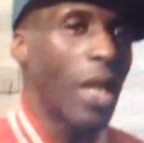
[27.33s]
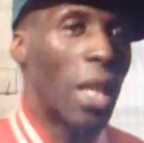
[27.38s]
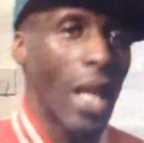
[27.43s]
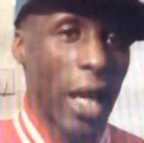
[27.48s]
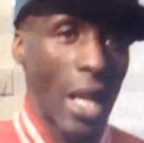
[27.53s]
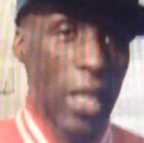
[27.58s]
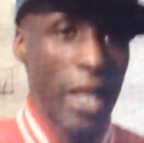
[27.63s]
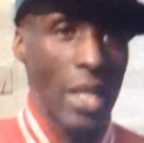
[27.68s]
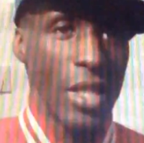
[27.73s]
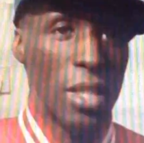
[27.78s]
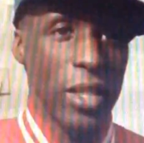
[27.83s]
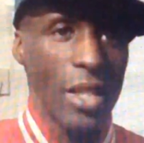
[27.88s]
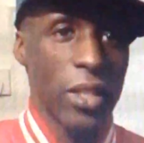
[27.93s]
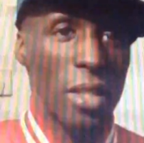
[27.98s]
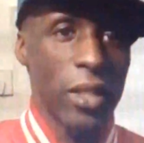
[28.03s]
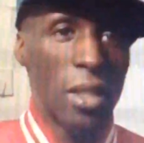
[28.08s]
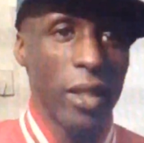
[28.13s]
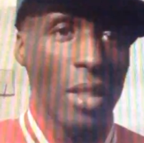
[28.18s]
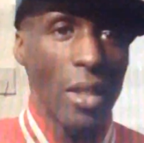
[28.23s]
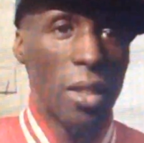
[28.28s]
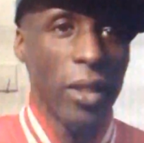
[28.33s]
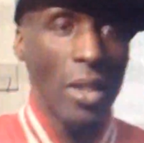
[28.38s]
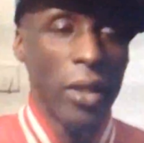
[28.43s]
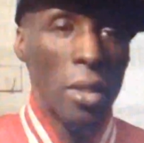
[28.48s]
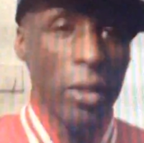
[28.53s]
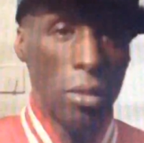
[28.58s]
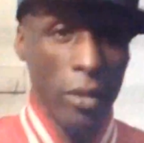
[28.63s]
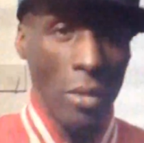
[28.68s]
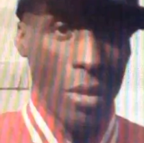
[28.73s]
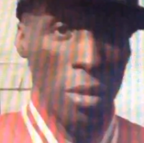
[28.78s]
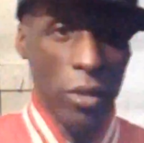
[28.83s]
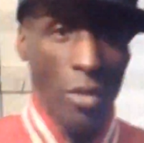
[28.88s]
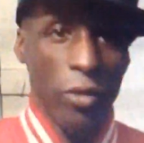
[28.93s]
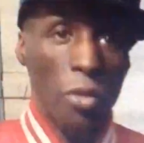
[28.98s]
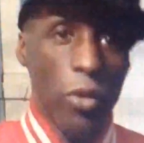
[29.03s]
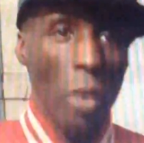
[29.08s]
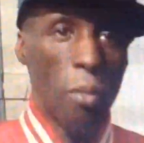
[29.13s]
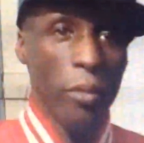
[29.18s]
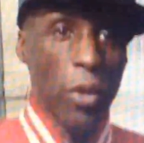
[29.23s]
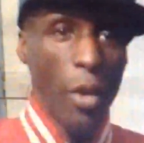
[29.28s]
I had challenges with speaking, and I
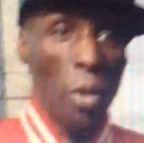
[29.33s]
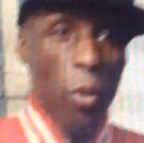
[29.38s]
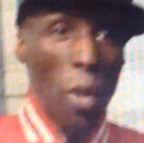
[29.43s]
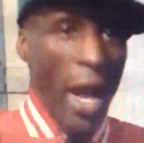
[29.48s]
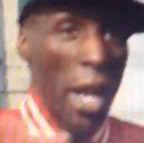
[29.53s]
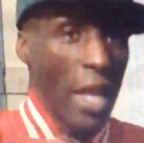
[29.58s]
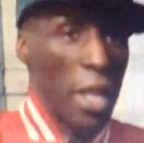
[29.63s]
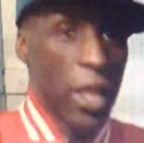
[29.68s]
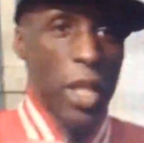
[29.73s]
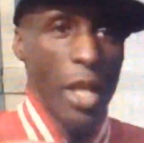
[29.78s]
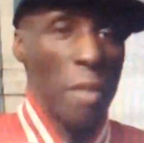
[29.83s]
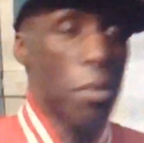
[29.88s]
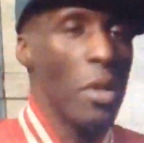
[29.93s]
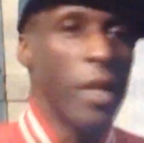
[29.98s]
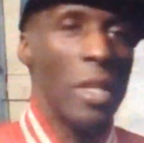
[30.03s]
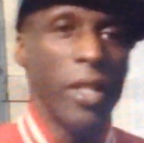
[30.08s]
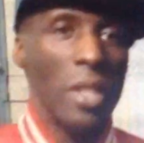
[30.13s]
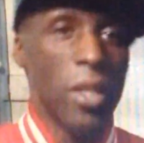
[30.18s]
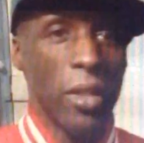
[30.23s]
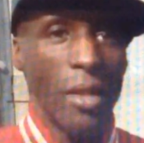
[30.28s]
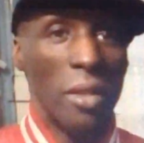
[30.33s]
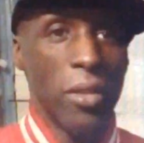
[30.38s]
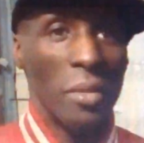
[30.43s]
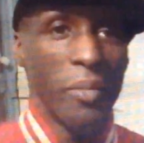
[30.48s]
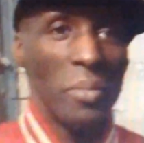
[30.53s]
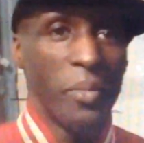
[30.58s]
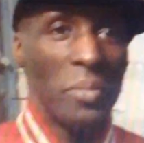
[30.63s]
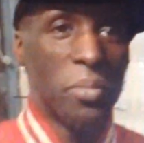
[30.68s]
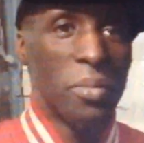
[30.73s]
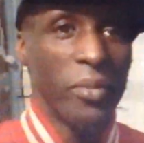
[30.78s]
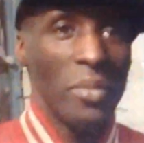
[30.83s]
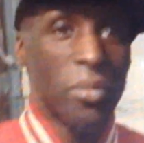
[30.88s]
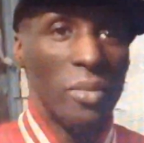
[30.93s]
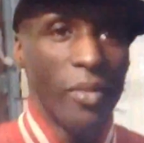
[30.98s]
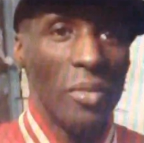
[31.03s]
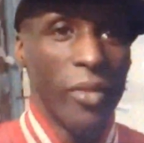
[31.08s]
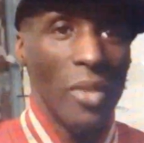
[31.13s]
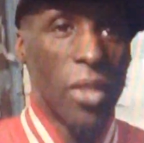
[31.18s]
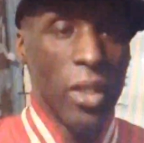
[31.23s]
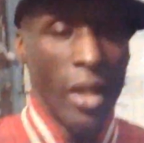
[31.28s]
had challenges with dancing in front of people.